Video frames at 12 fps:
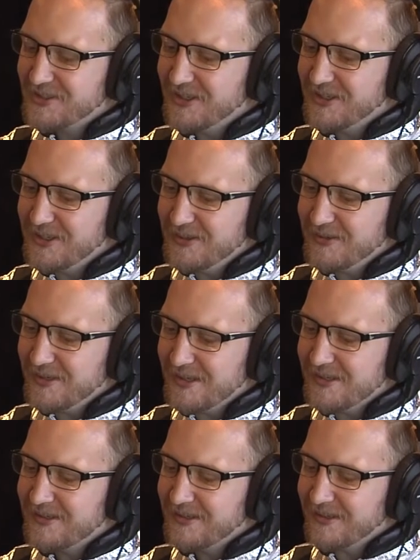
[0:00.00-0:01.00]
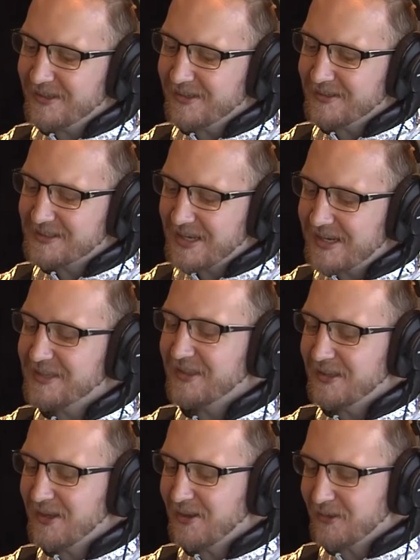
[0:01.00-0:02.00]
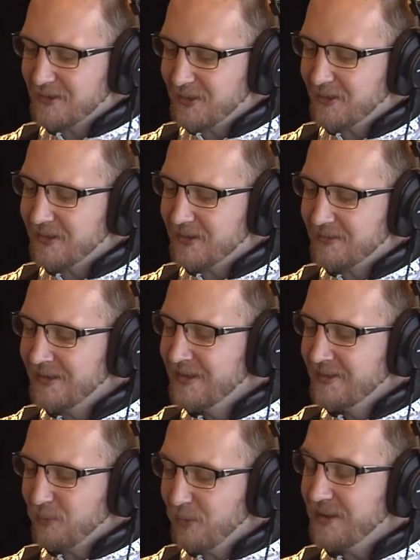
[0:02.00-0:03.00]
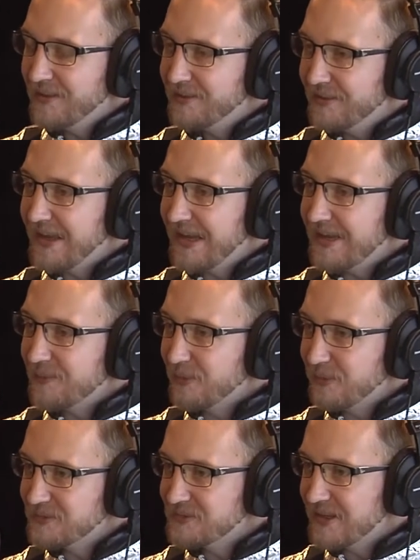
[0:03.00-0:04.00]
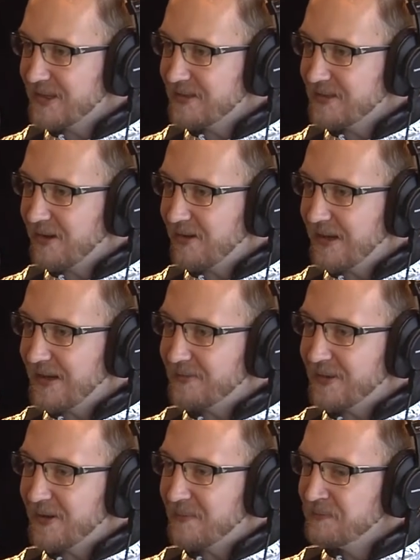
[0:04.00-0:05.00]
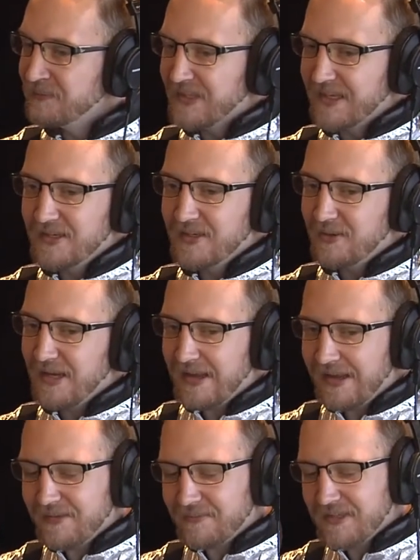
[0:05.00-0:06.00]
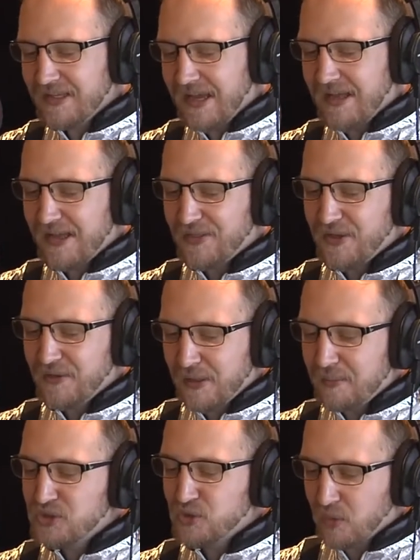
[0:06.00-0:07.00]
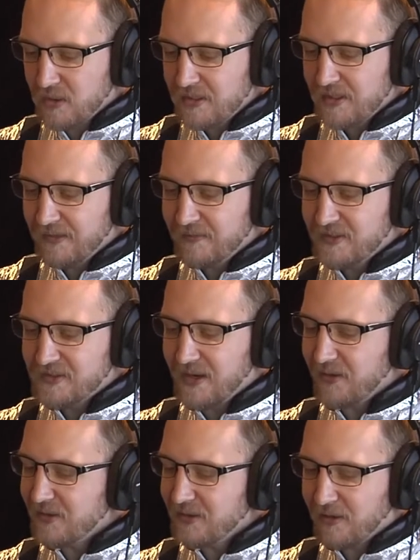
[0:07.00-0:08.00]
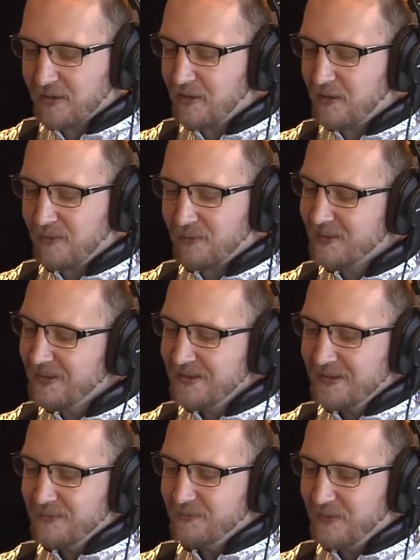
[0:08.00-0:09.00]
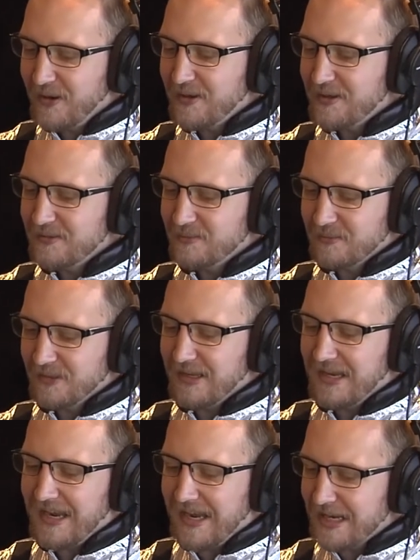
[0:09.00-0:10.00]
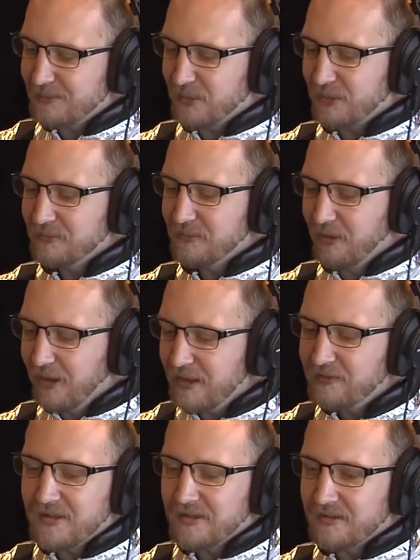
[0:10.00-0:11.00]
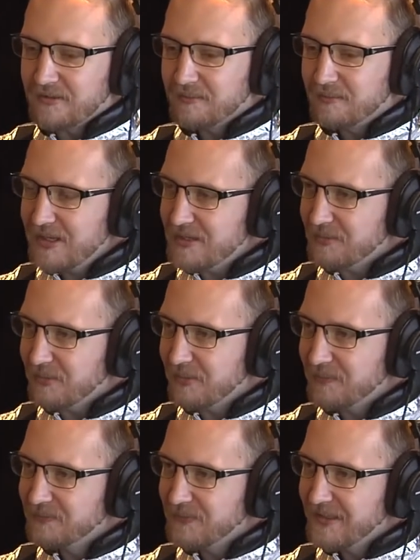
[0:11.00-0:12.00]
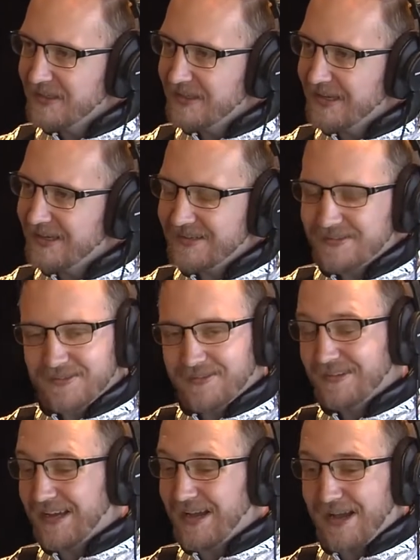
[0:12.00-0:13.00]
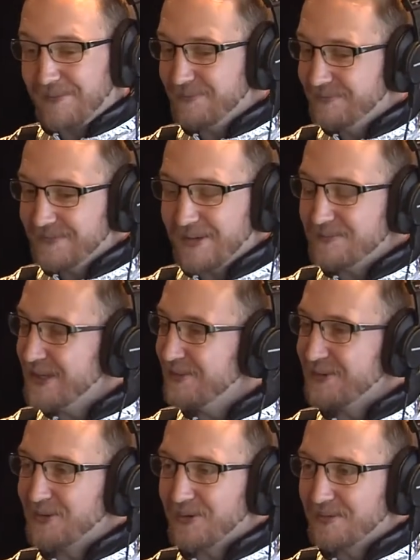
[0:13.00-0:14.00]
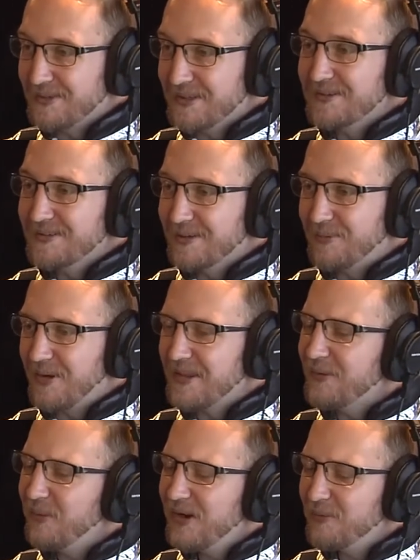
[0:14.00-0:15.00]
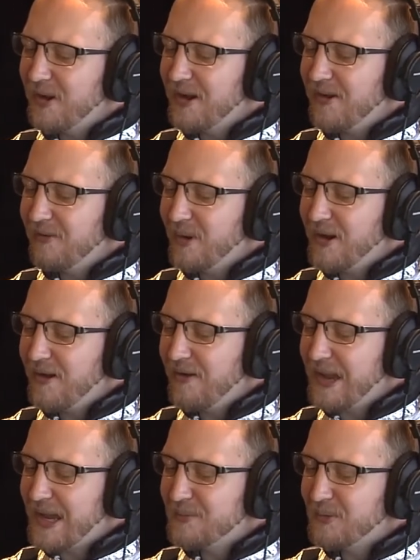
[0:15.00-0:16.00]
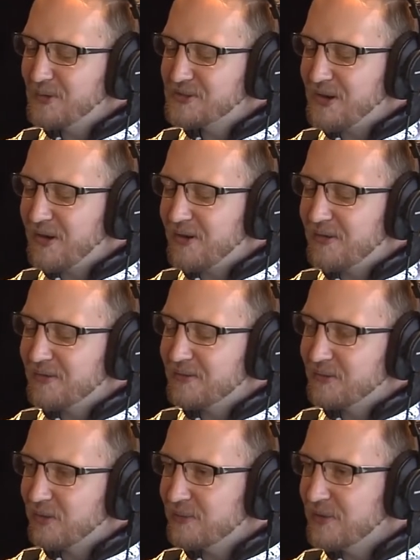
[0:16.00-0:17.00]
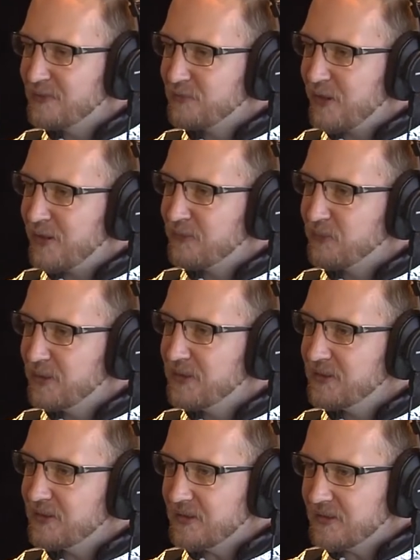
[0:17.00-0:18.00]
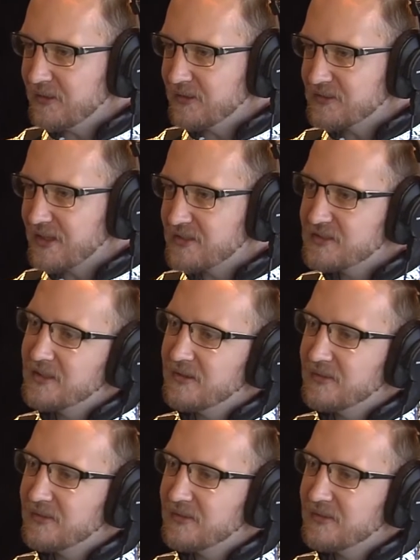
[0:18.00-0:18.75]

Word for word: a unique uh, take that y'all are doing with the animals that yeah. y'all have there. And you know, I, I think a majority of this area are all very animal loving people. And I, am I'm, I'm definitely going to be a part of that. Yeah. What, what all what all animals are going to be involved with the uh, science center?